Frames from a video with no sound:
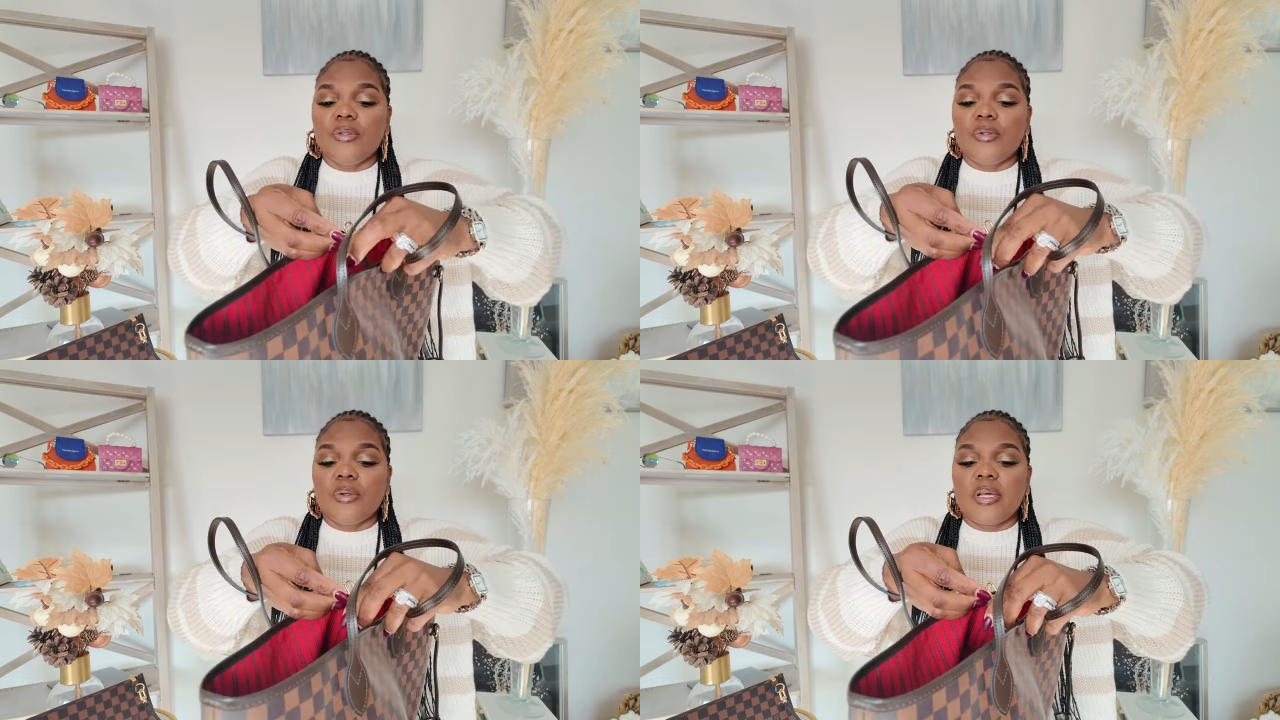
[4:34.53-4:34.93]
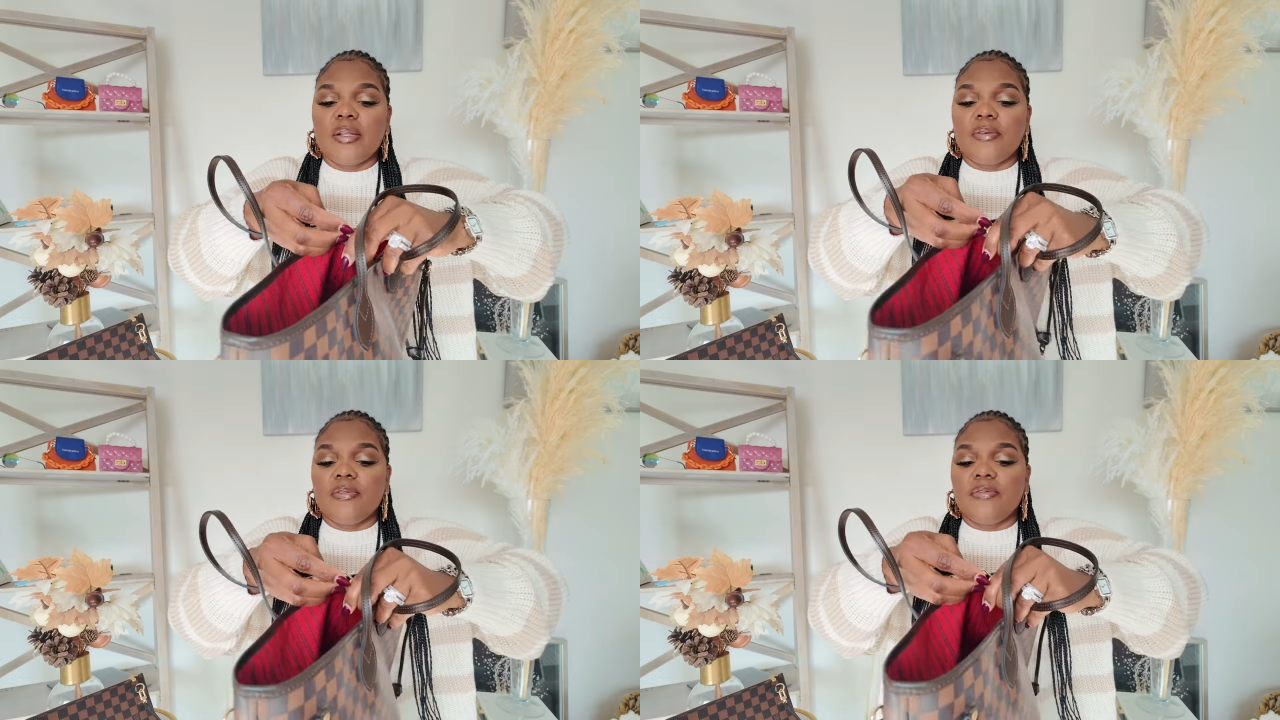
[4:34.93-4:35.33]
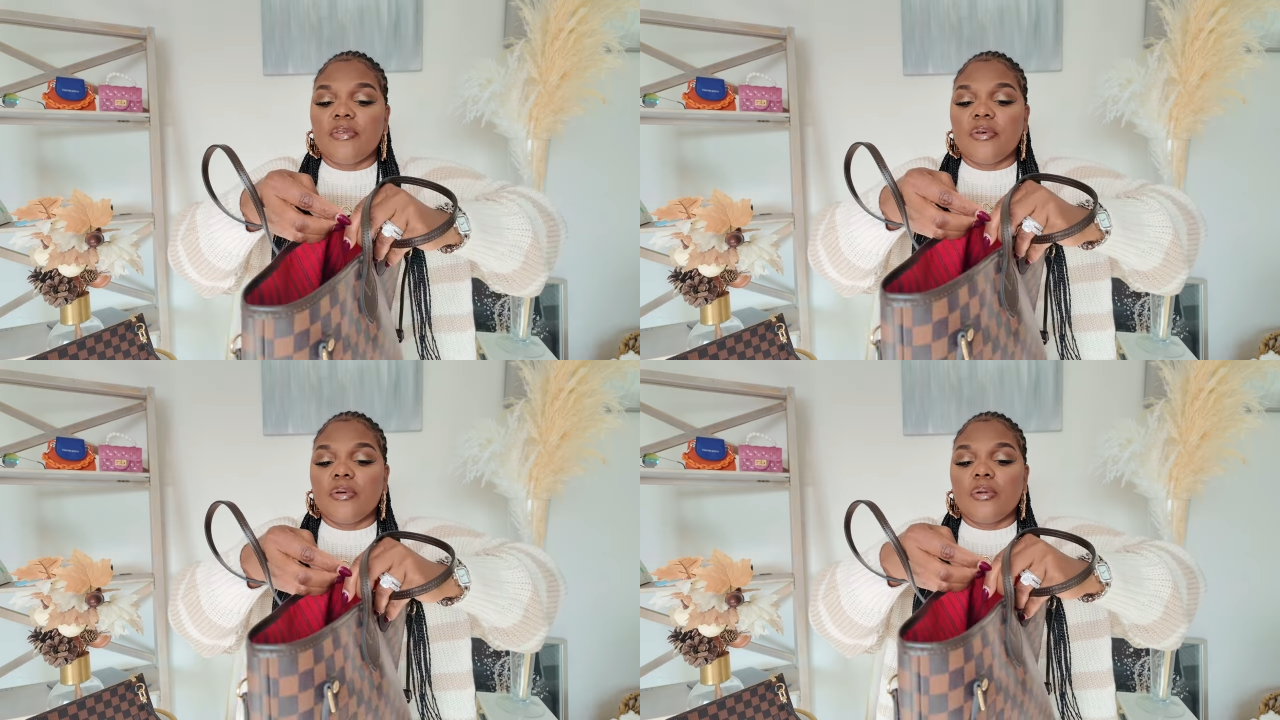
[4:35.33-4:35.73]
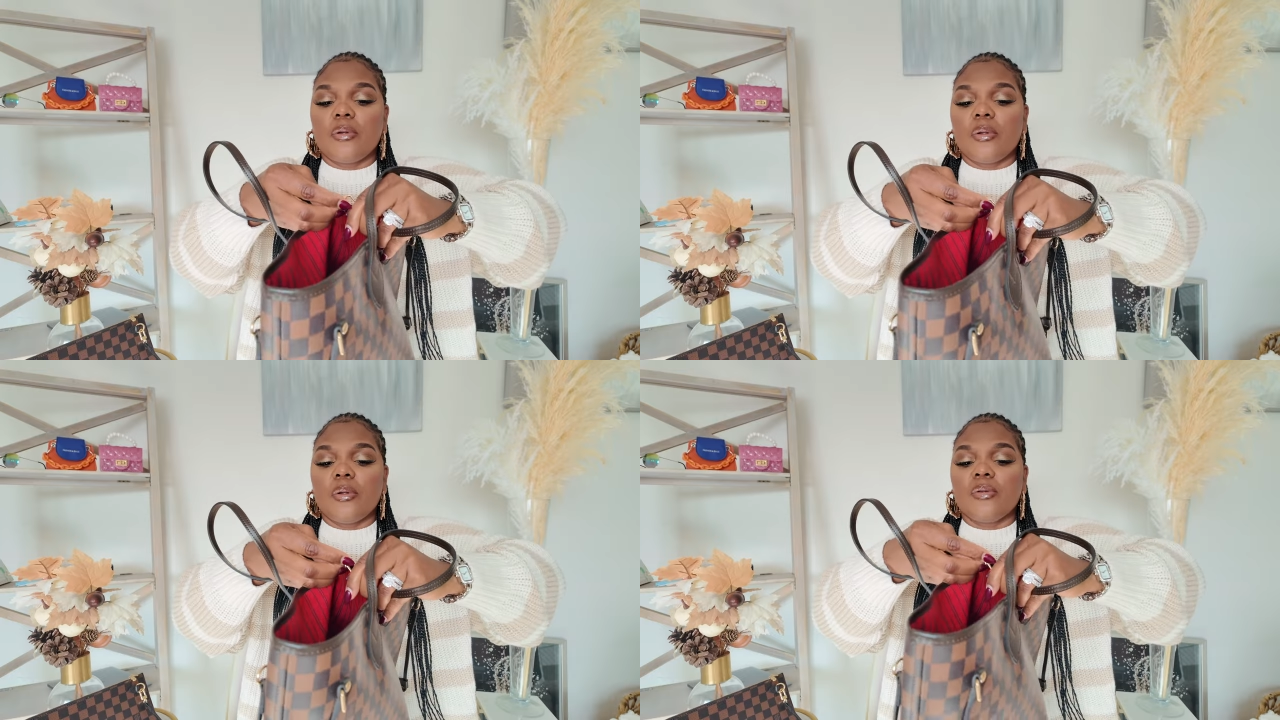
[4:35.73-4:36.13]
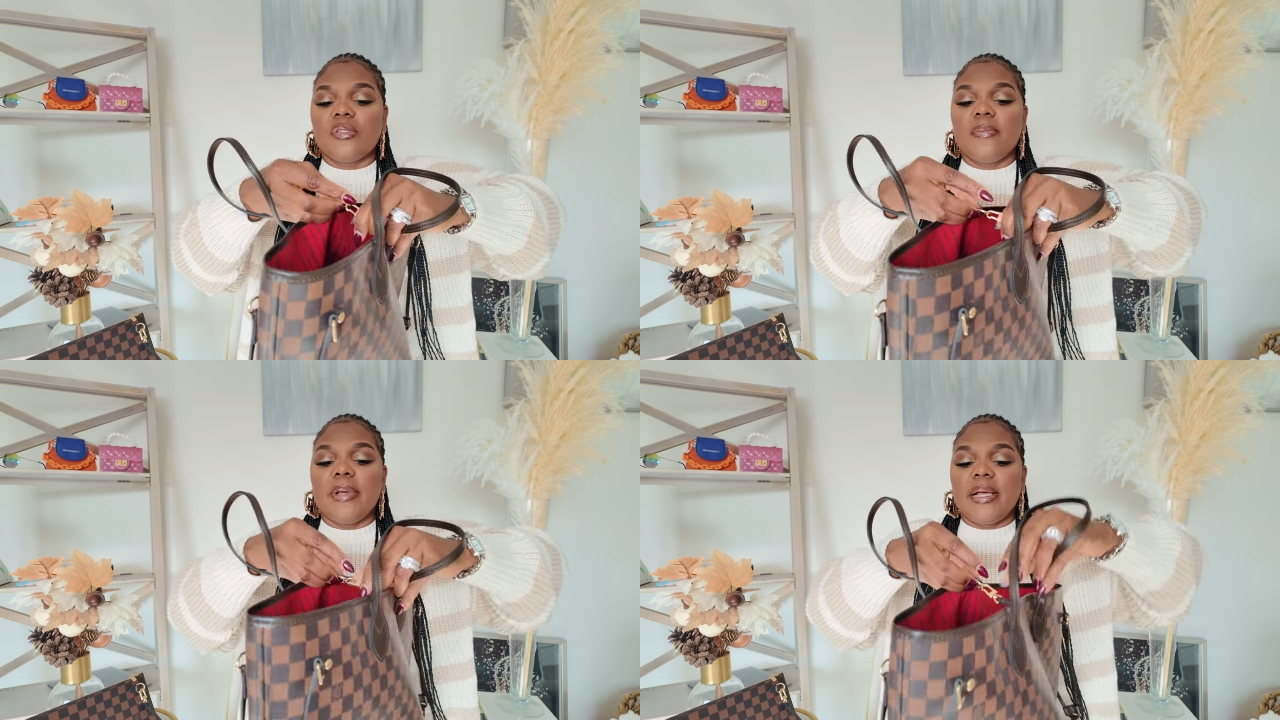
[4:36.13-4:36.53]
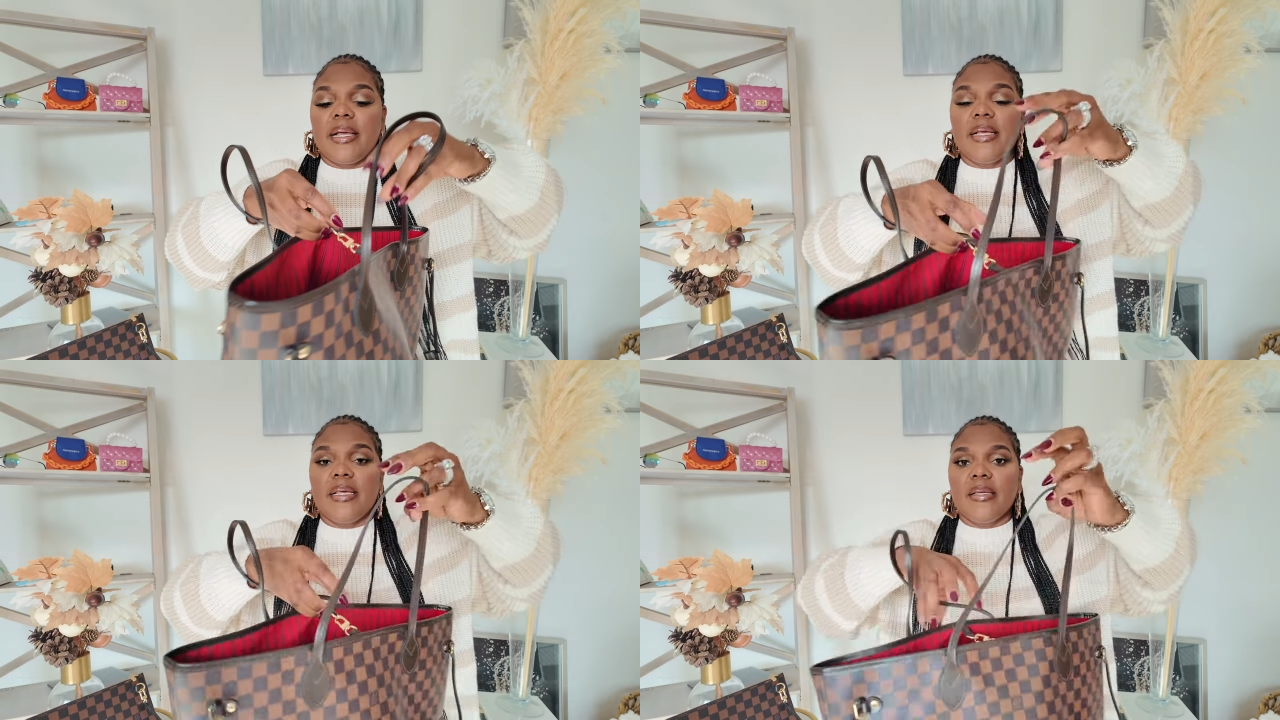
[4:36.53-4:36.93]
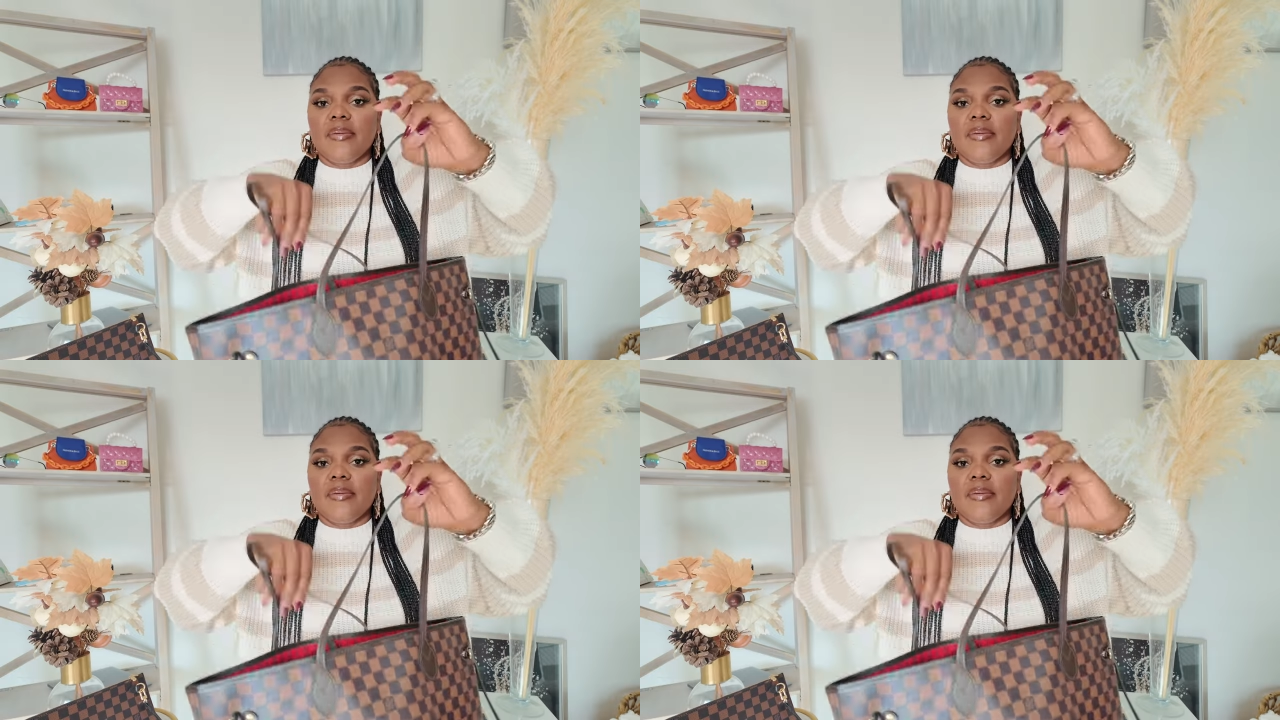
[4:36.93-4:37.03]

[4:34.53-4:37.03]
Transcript: to kind of close the bag,